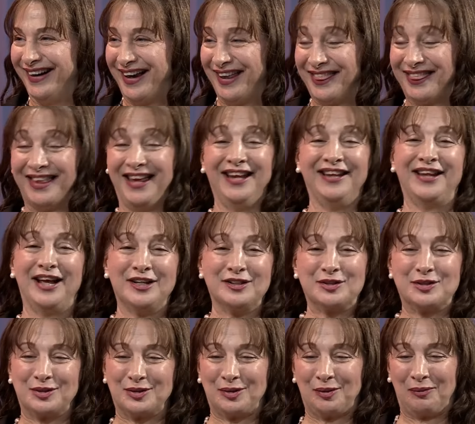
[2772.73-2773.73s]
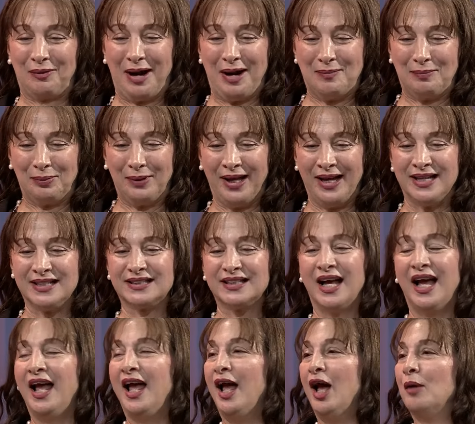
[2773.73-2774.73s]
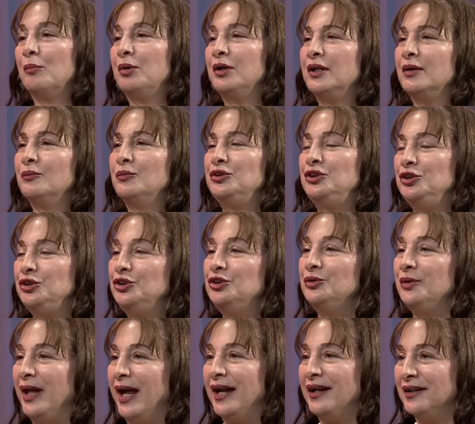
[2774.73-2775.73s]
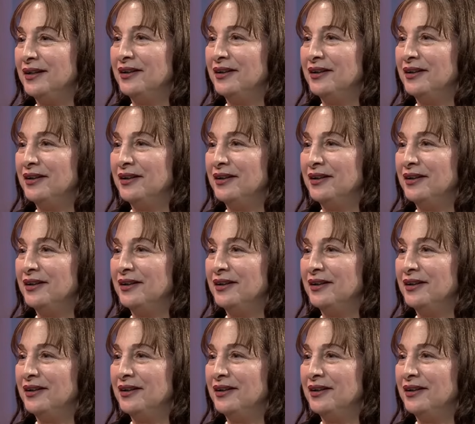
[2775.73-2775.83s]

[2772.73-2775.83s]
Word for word: I think that's the right place. But would you do that,